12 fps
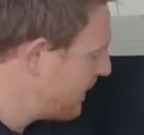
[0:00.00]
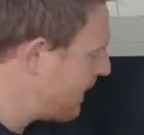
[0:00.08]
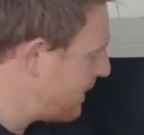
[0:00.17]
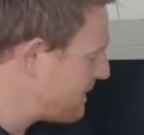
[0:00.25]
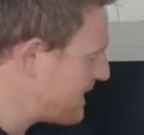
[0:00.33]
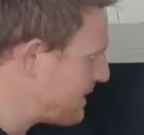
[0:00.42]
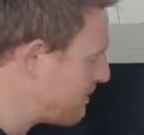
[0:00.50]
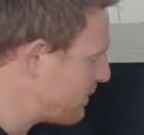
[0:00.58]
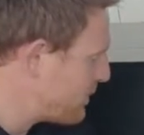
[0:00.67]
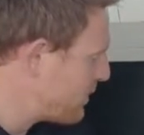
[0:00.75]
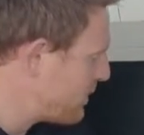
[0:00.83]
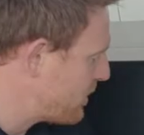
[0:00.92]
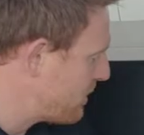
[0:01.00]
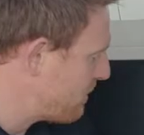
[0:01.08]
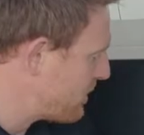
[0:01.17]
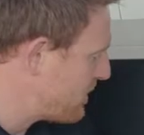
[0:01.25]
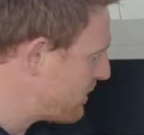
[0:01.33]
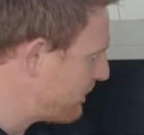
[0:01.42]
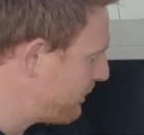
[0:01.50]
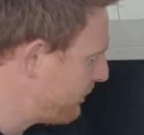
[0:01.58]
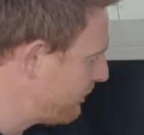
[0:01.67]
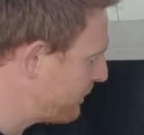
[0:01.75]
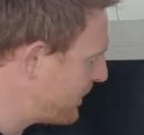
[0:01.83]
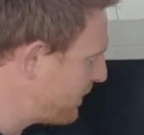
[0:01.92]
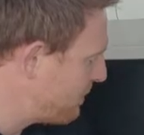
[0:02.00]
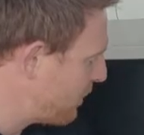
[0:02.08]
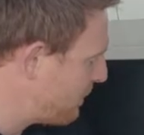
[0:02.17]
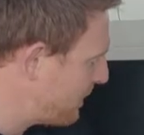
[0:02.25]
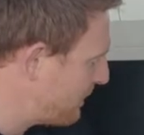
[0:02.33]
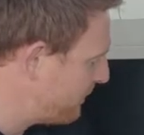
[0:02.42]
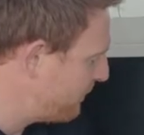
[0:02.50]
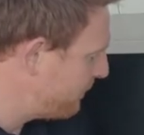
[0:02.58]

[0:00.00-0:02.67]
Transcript: It's a simple touch of the button at the moment.